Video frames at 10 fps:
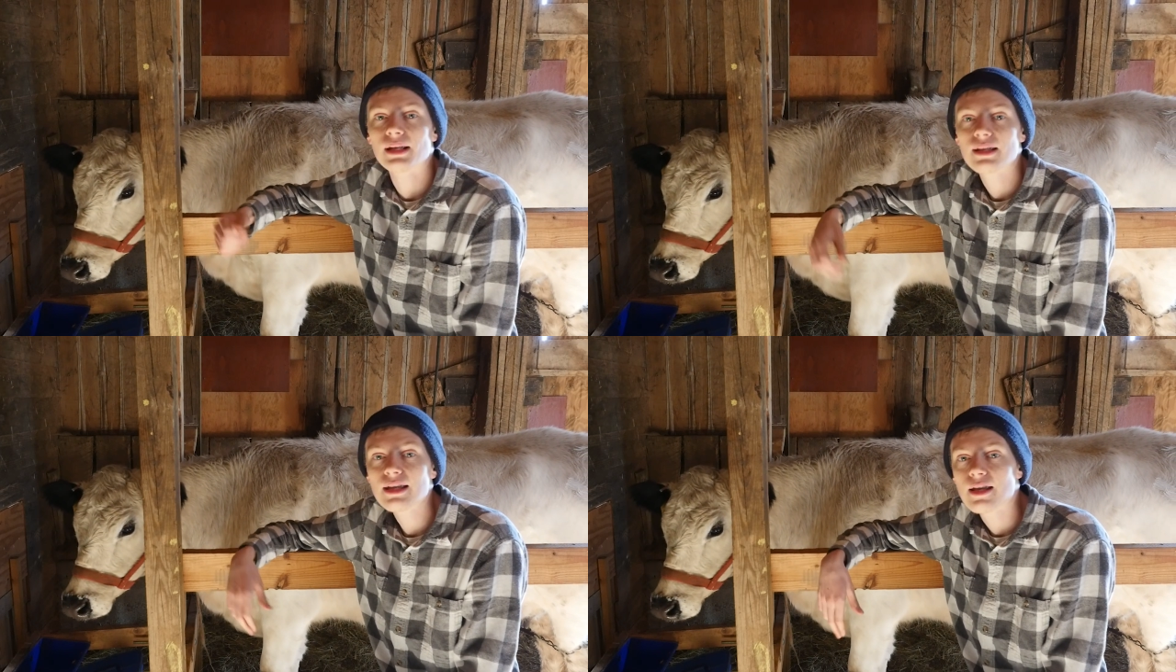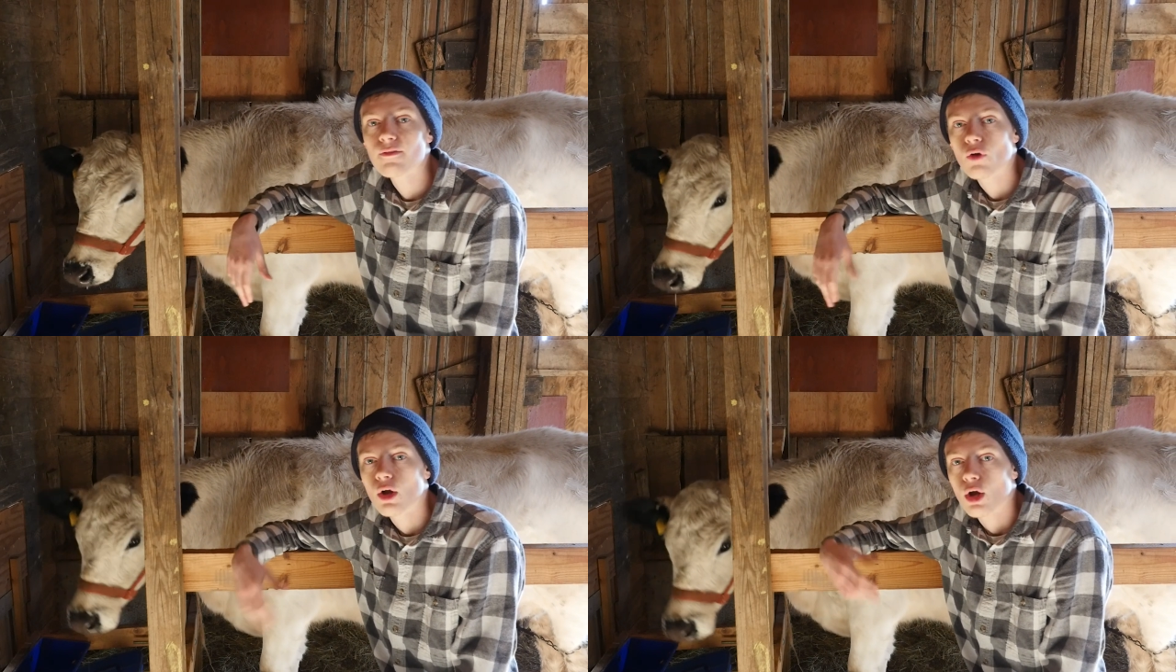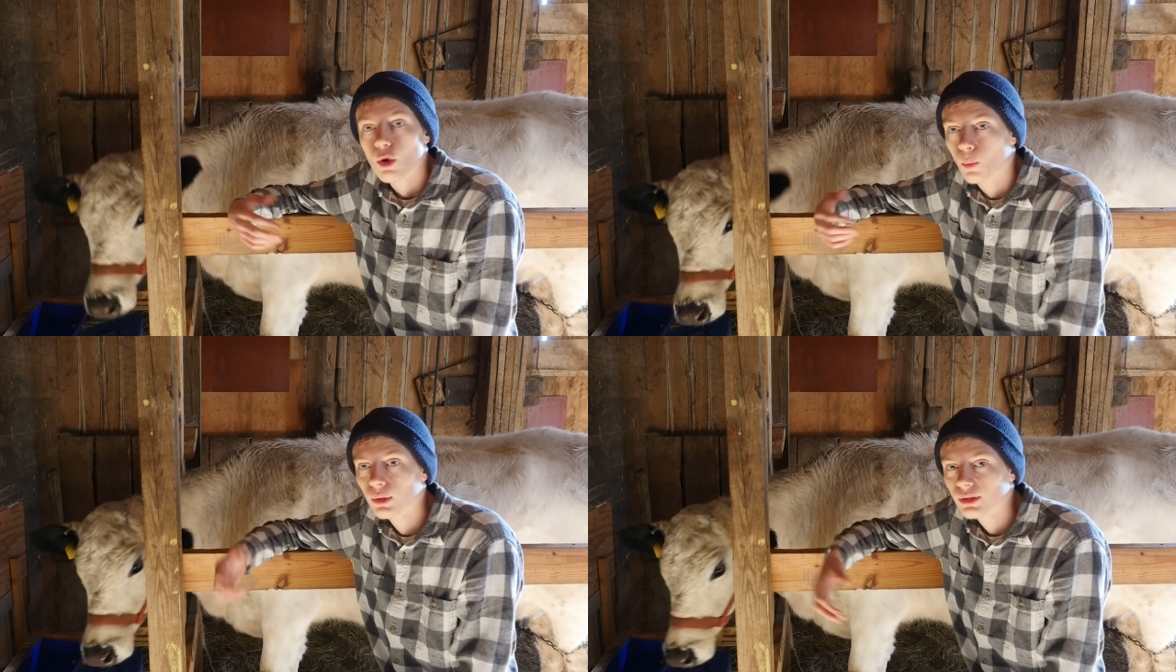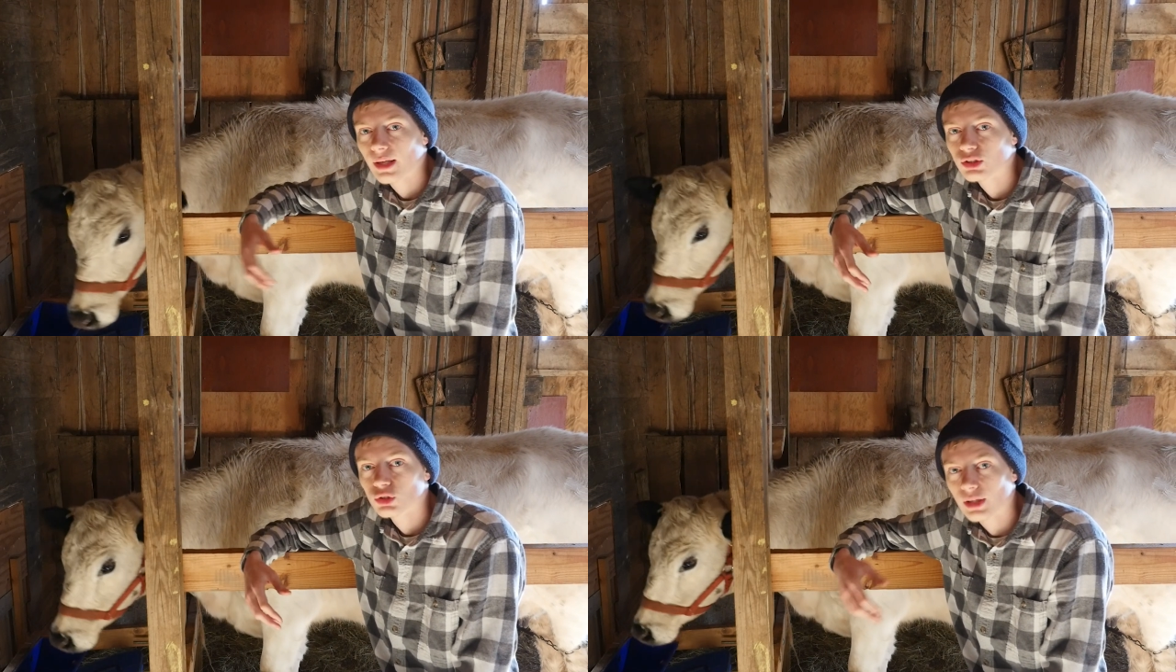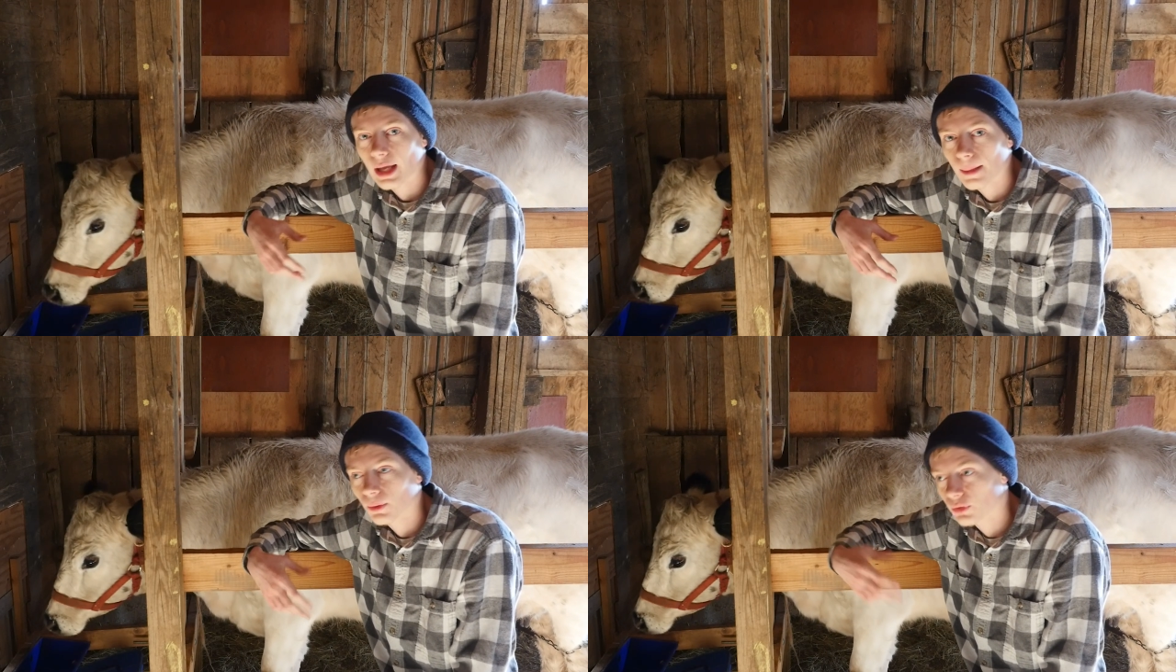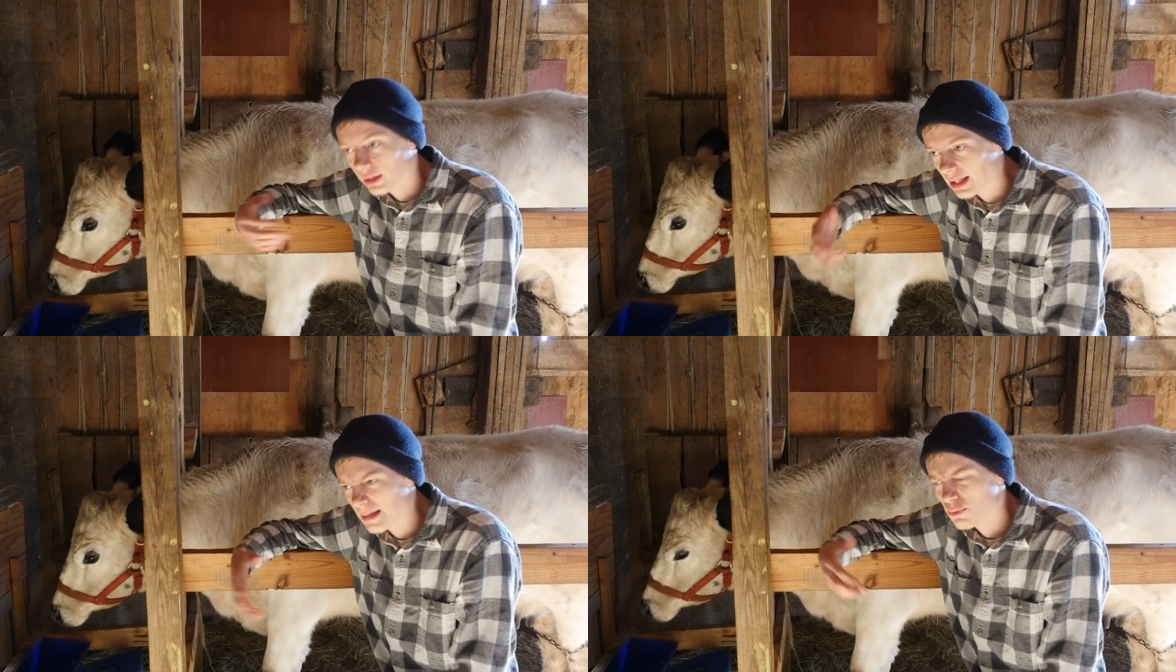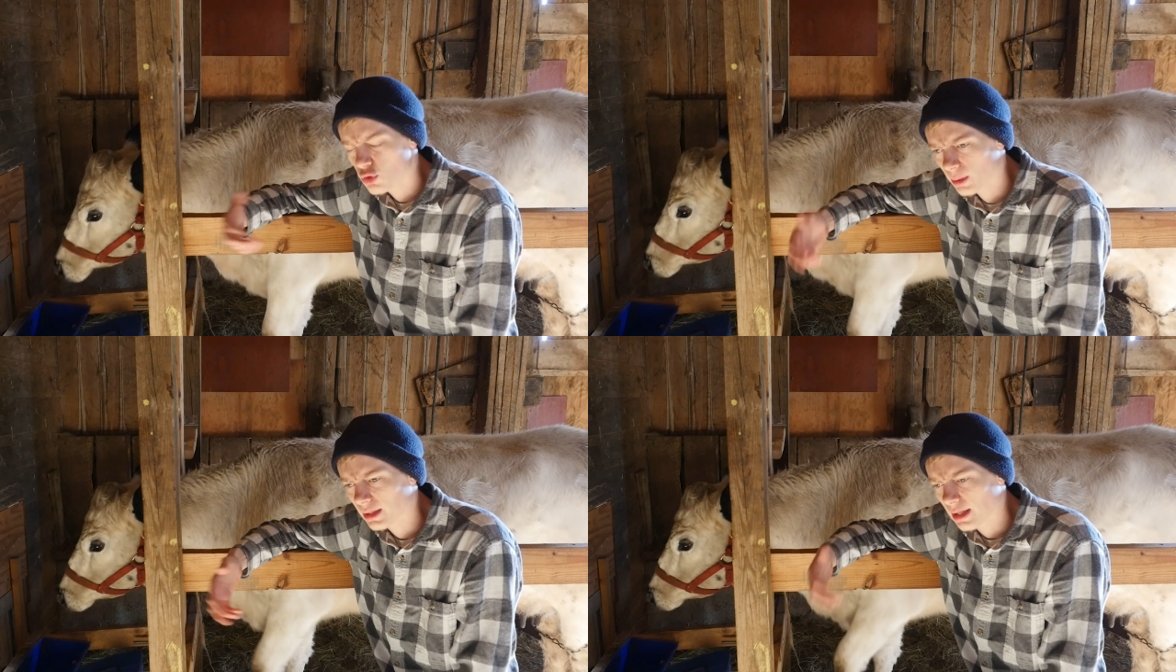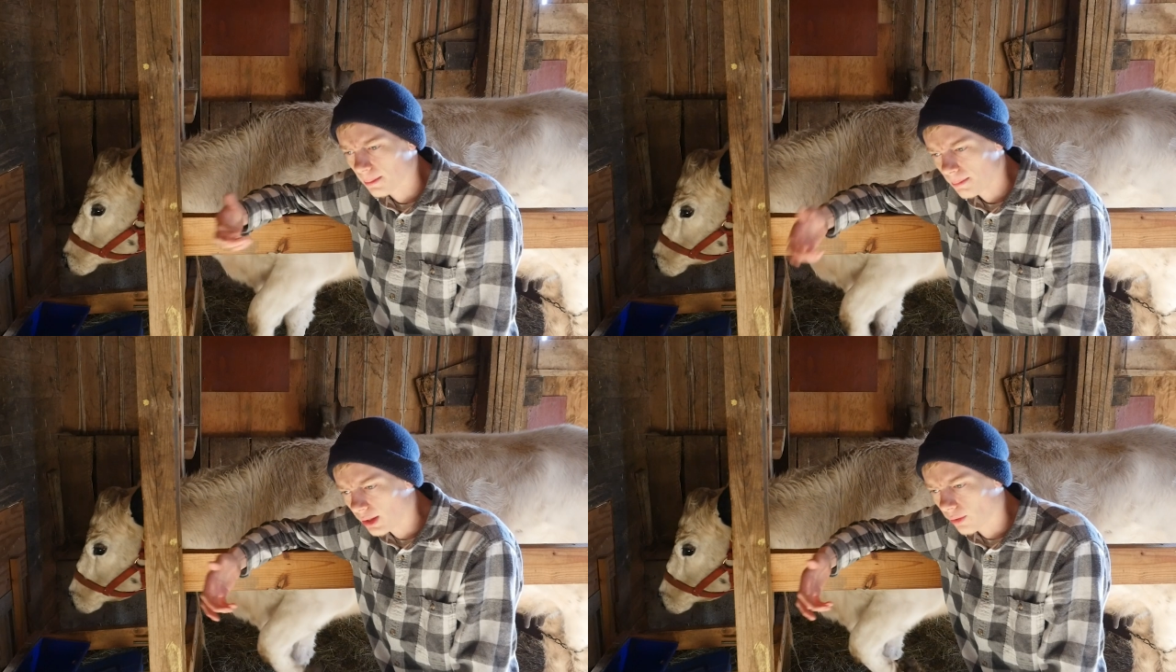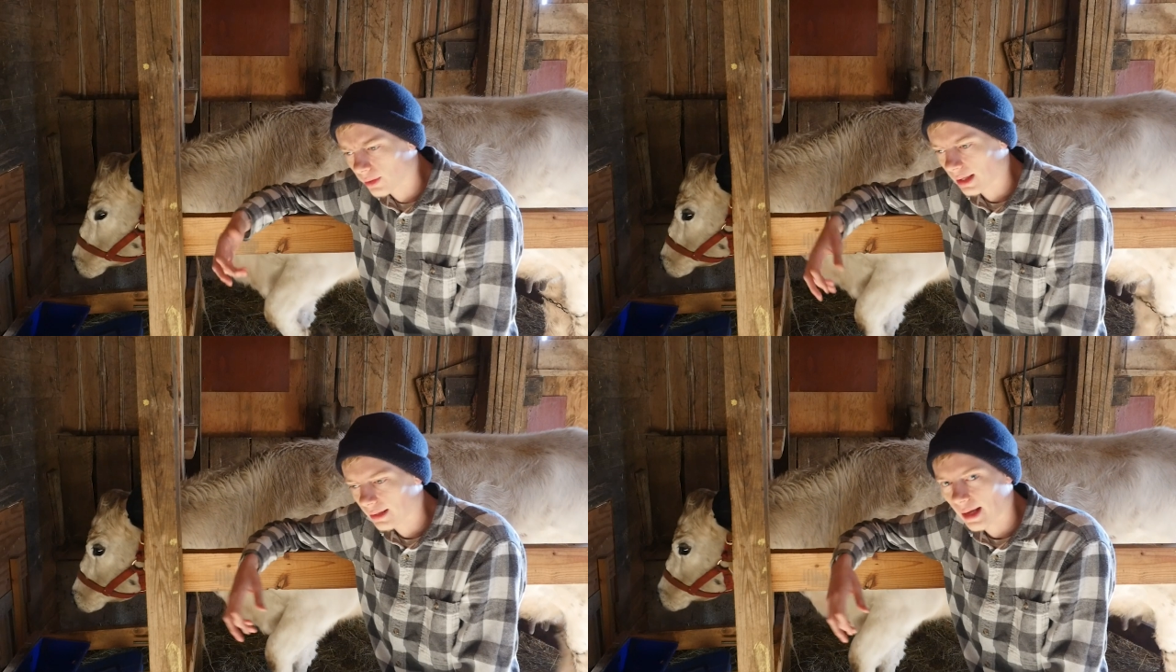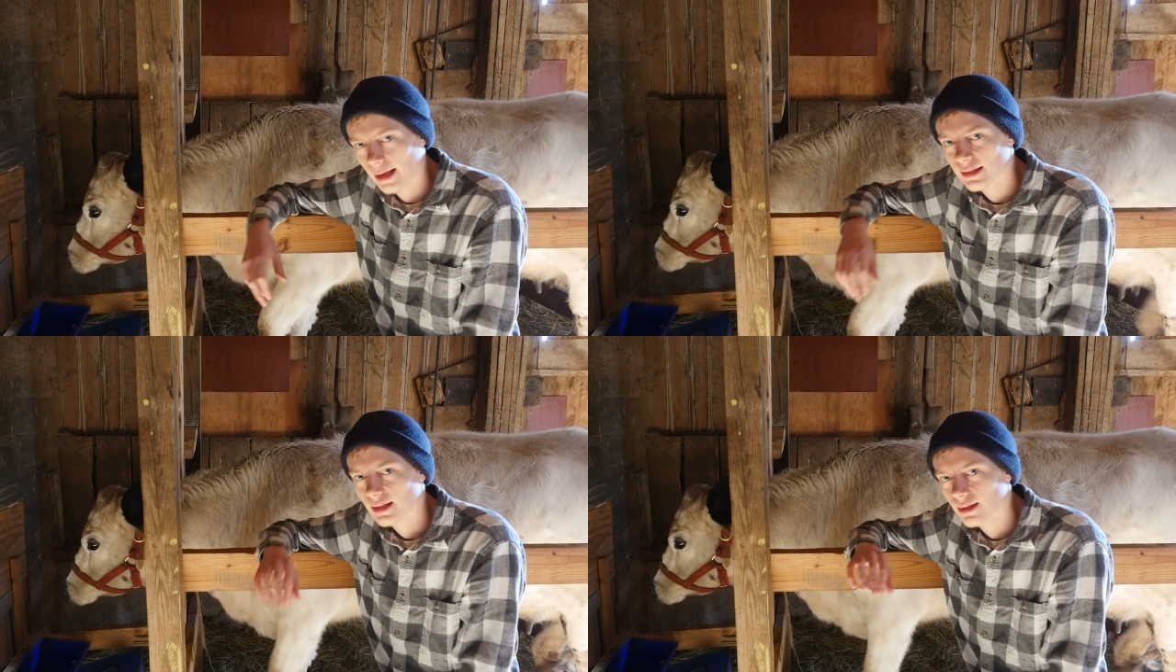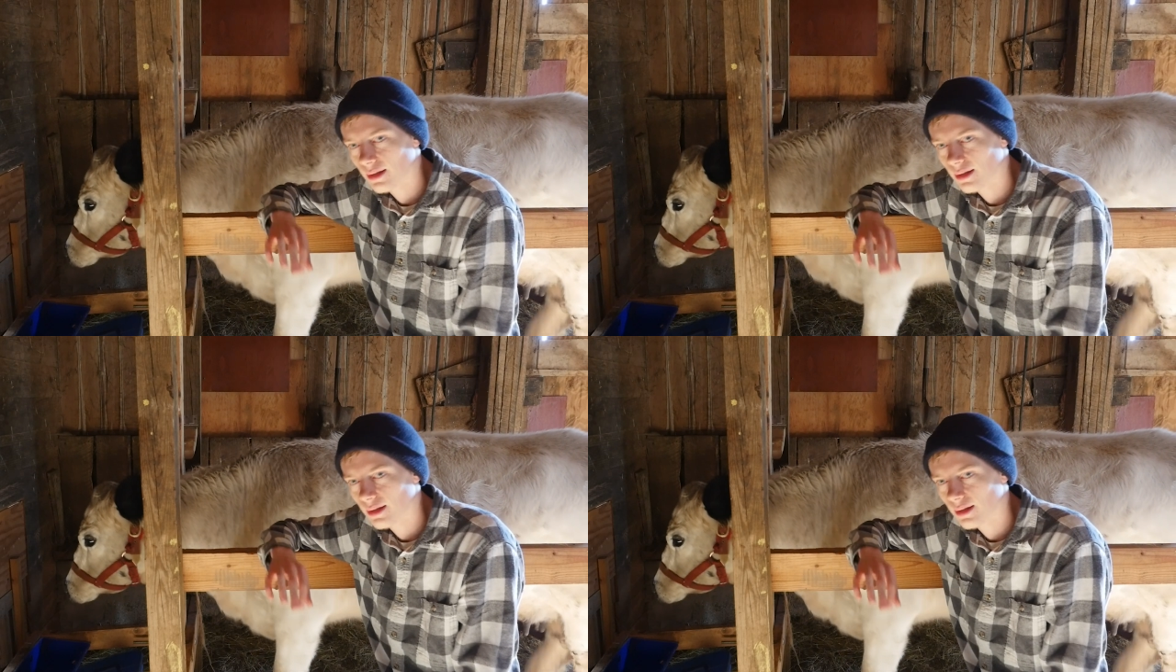and Eve, weren't actually able to keep drinking milk and that